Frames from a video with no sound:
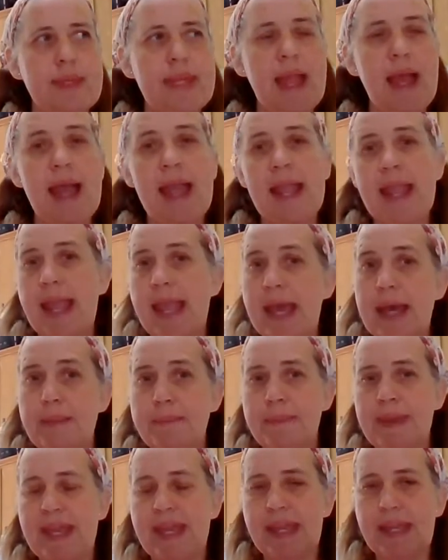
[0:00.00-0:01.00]
am
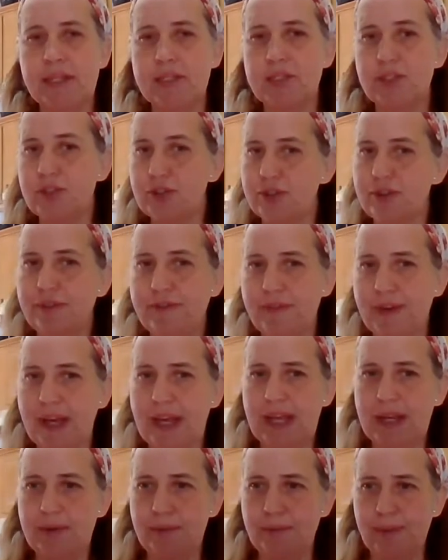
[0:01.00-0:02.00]
a
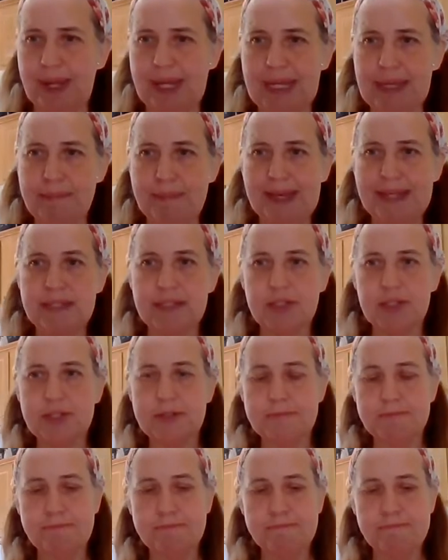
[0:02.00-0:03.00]
certified Reiki master.
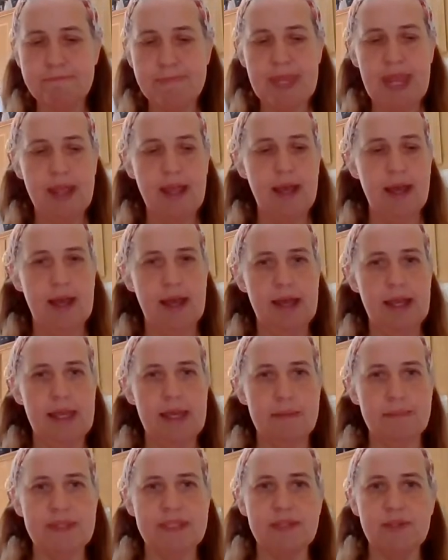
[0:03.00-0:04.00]
I
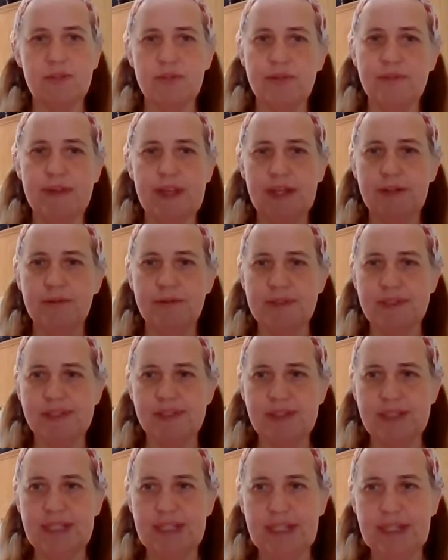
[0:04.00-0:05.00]
am a certified
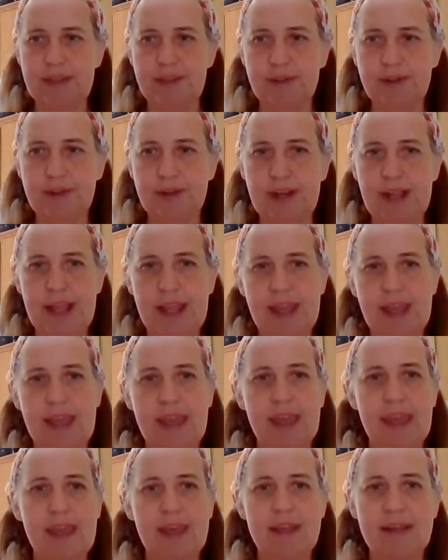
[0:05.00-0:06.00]
crystal healer,
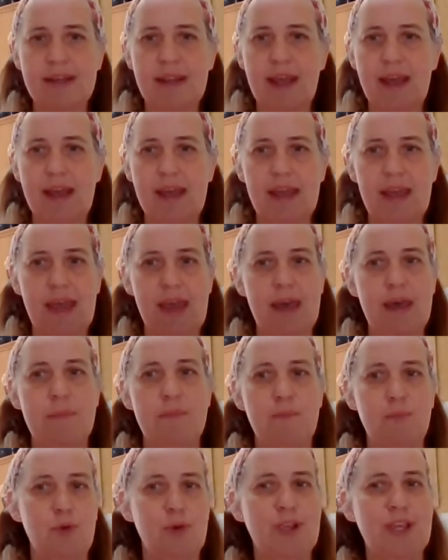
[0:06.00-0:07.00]
and I
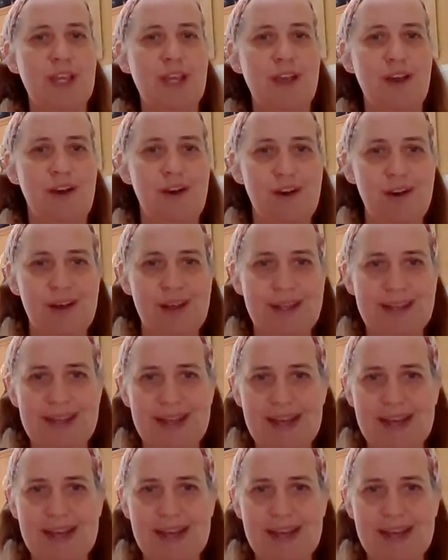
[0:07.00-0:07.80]
am working on